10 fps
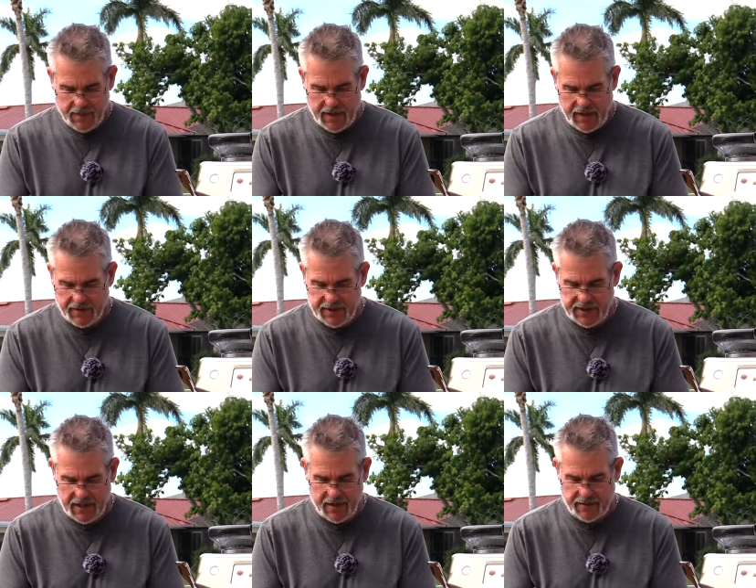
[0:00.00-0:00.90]
We have a
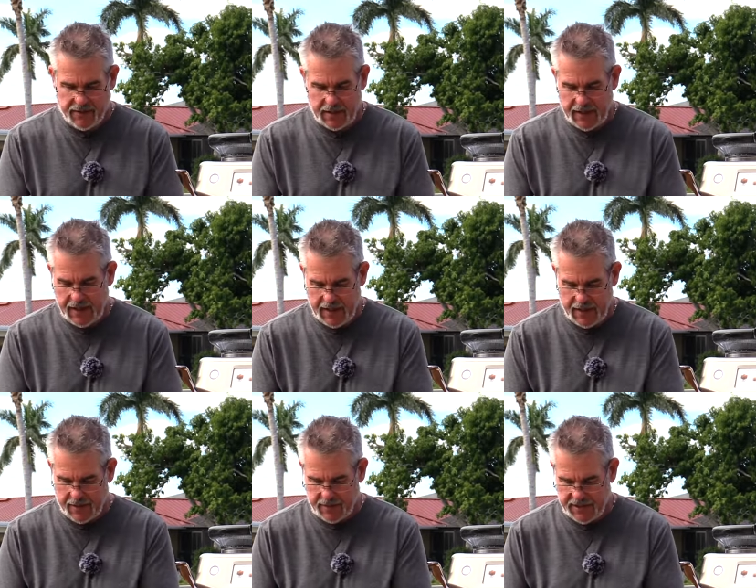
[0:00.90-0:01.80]
set of cleaning
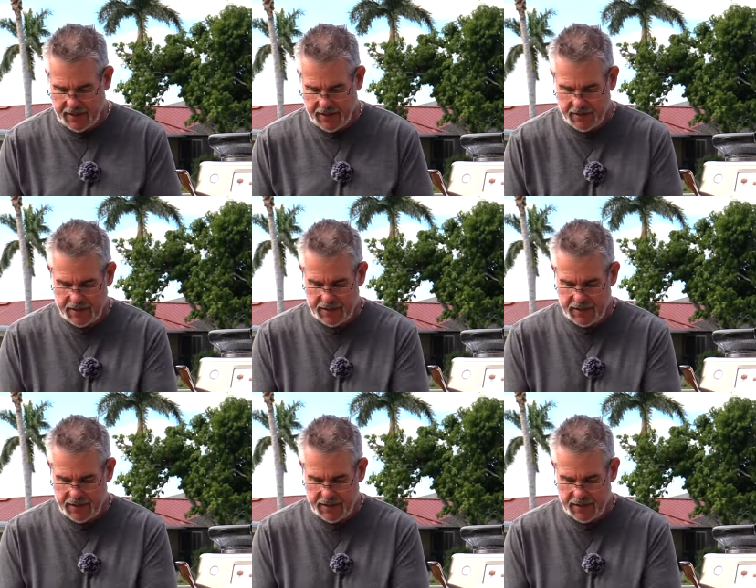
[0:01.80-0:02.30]
items here.